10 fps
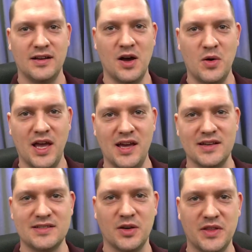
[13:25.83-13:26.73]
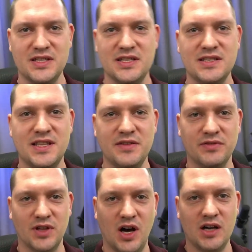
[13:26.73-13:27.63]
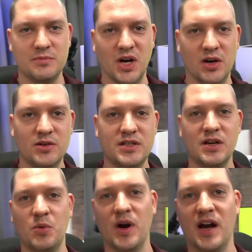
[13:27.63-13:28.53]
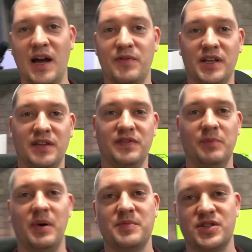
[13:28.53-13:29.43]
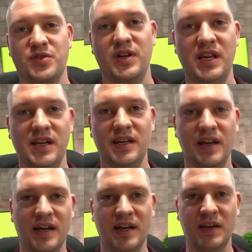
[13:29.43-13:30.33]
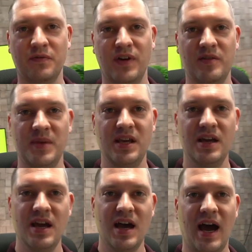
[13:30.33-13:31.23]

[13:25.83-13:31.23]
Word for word: Okay, so this is the vlog mode where I've got the flip up screen uh, in front of me.